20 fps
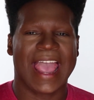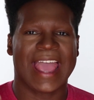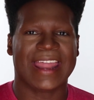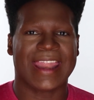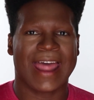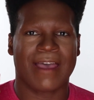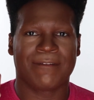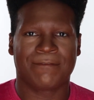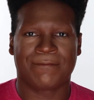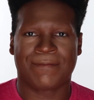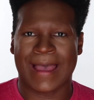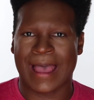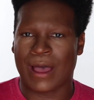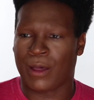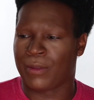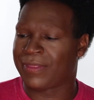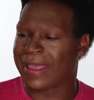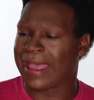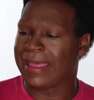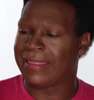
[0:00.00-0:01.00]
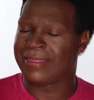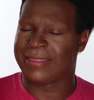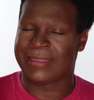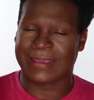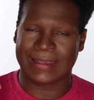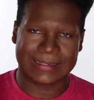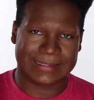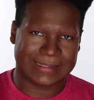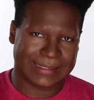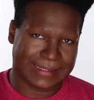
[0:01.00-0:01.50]
And I found that
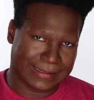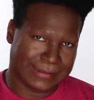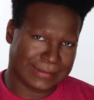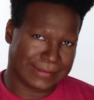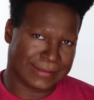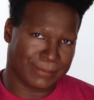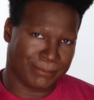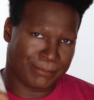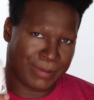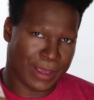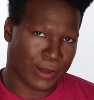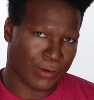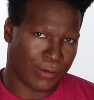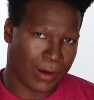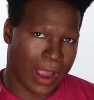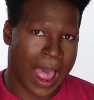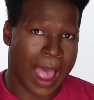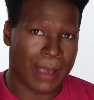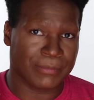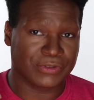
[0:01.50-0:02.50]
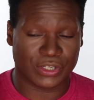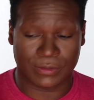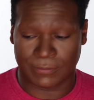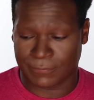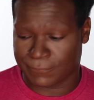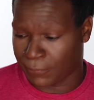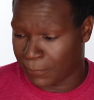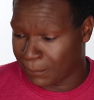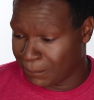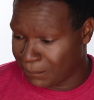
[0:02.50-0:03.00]
this is the better option
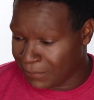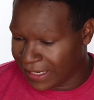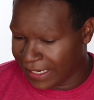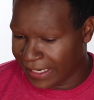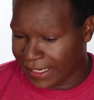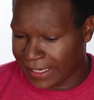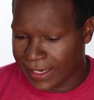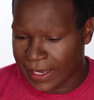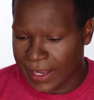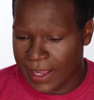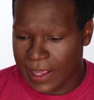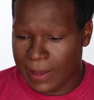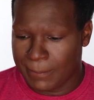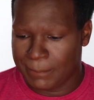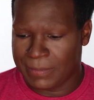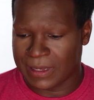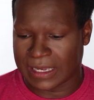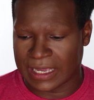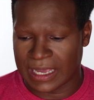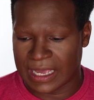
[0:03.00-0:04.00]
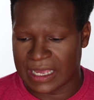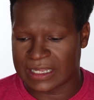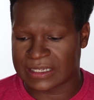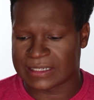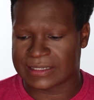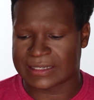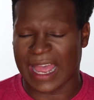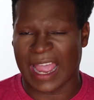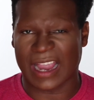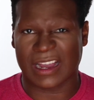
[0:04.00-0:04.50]
for me
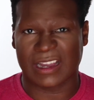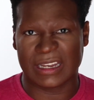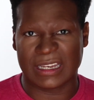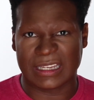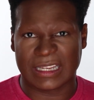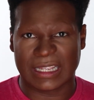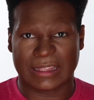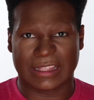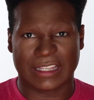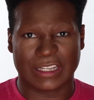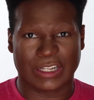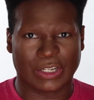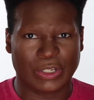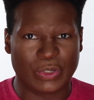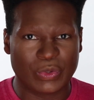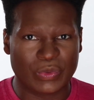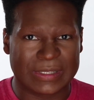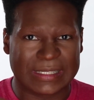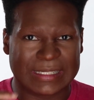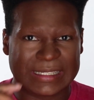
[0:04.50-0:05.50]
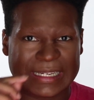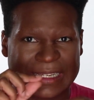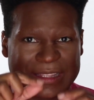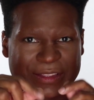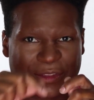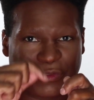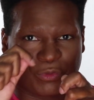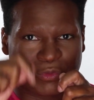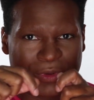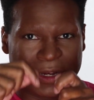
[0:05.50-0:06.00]
because I couldn't get the glue
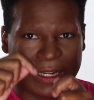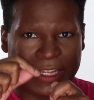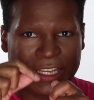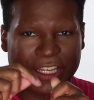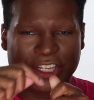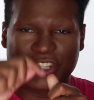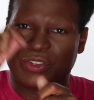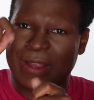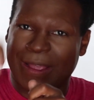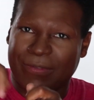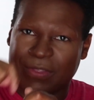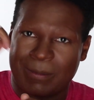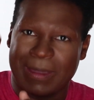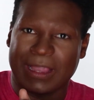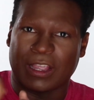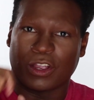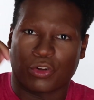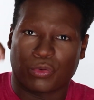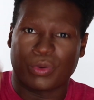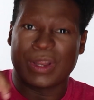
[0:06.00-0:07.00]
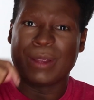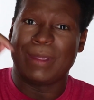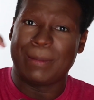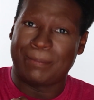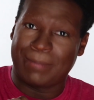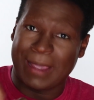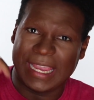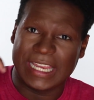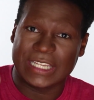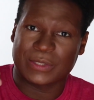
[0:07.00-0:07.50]
stick to really, because you have to make a creamy
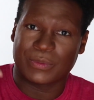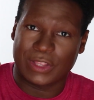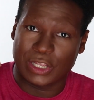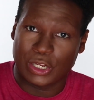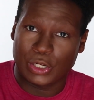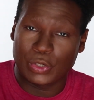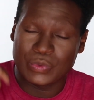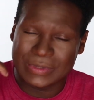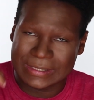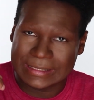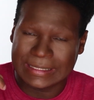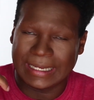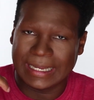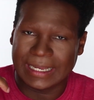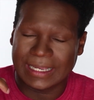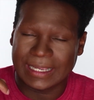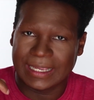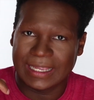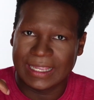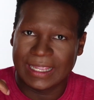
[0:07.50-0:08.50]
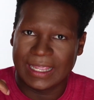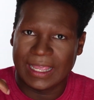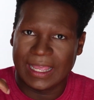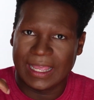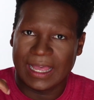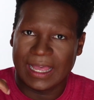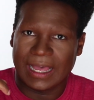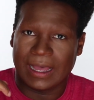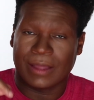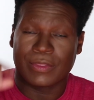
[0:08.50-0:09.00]
paste with the glue stick.
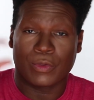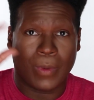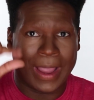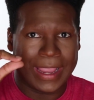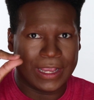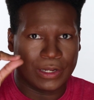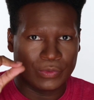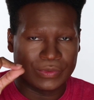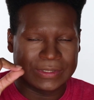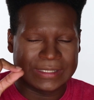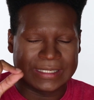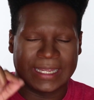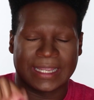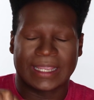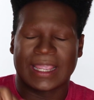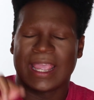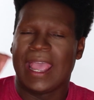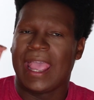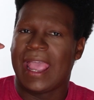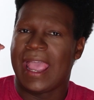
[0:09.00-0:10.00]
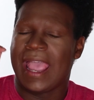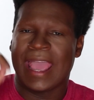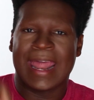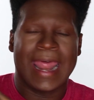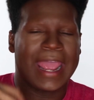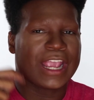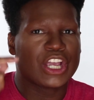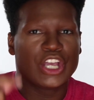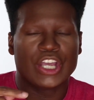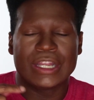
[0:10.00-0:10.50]
The white glue stick,
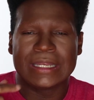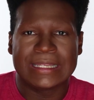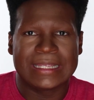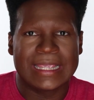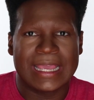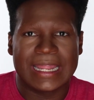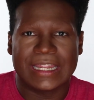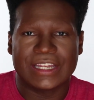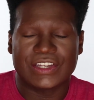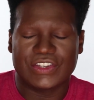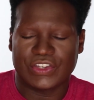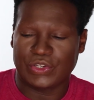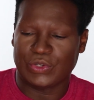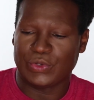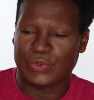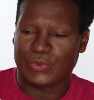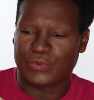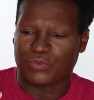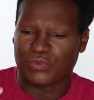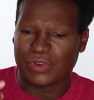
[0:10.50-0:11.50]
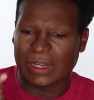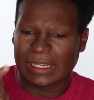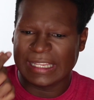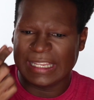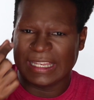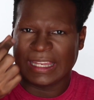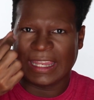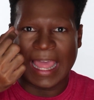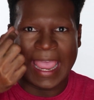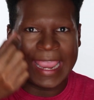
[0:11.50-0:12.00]
and I couldn't get it to
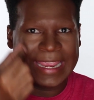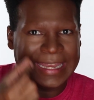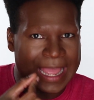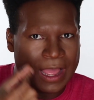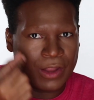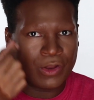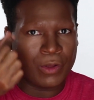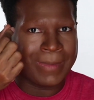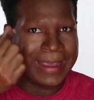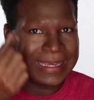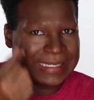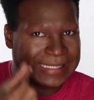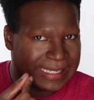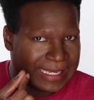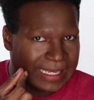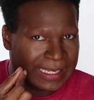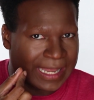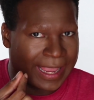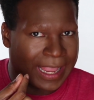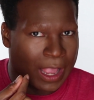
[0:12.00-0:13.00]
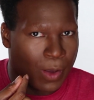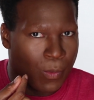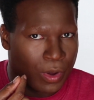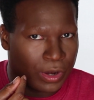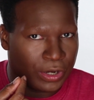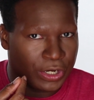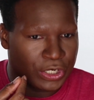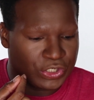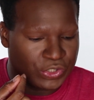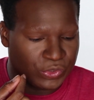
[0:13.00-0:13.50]
really lie down on my skin like I
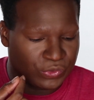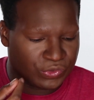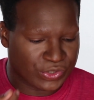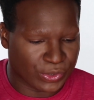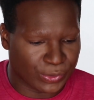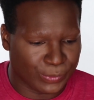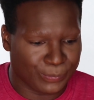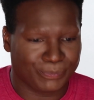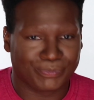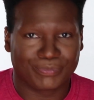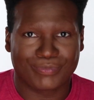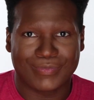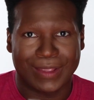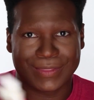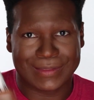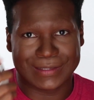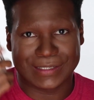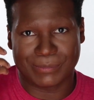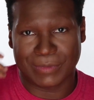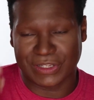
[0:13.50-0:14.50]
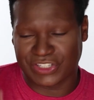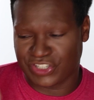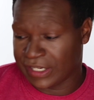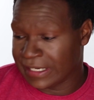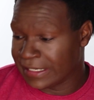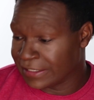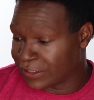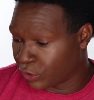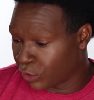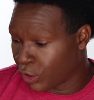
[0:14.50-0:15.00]
wanted it to, so this is much
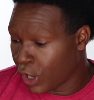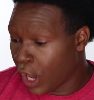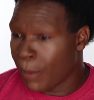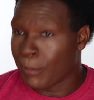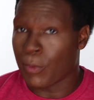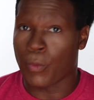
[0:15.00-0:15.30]
easier.